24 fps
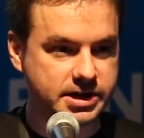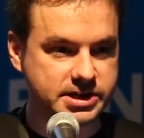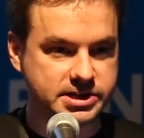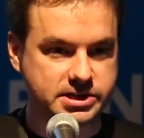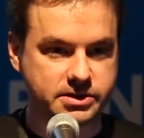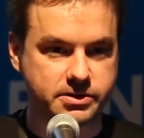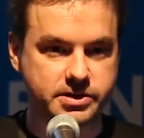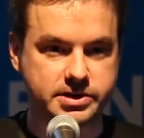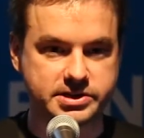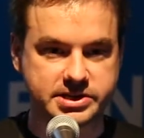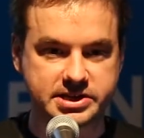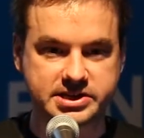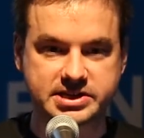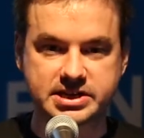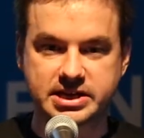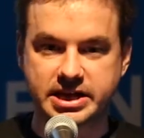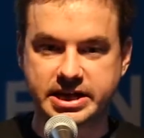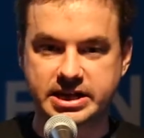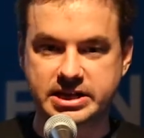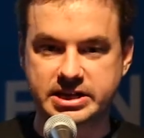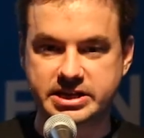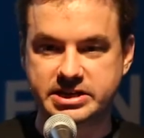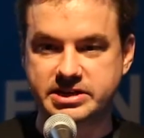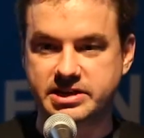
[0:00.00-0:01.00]
So it's a
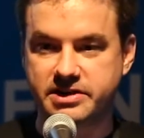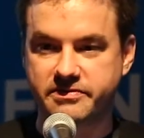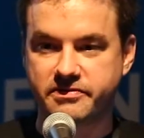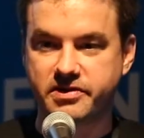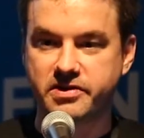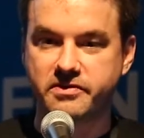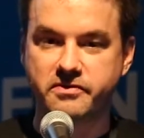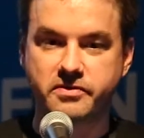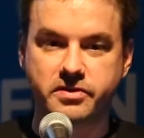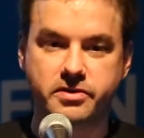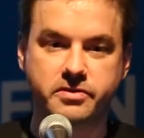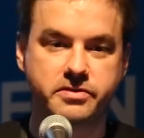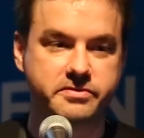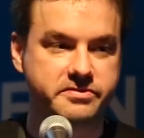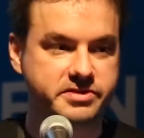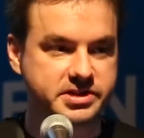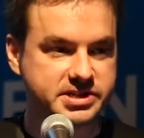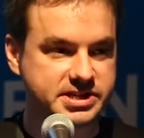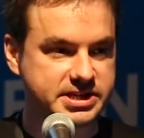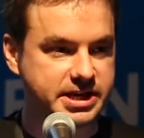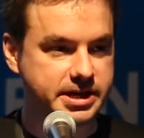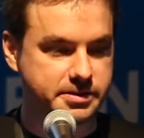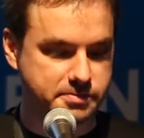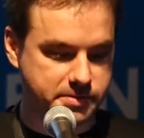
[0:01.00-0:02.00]
slightly different view of
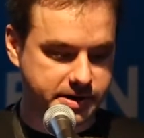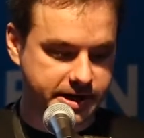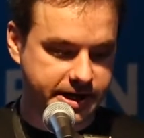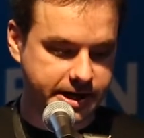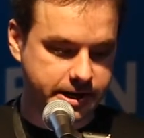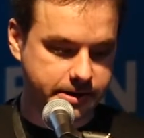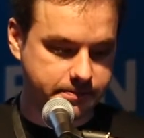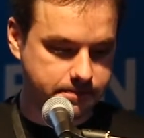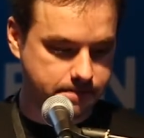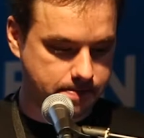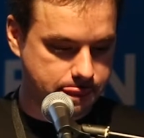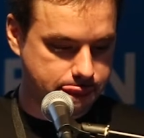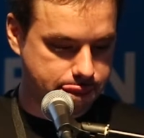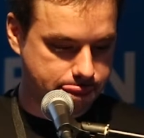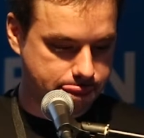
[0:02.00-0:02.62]
the same data.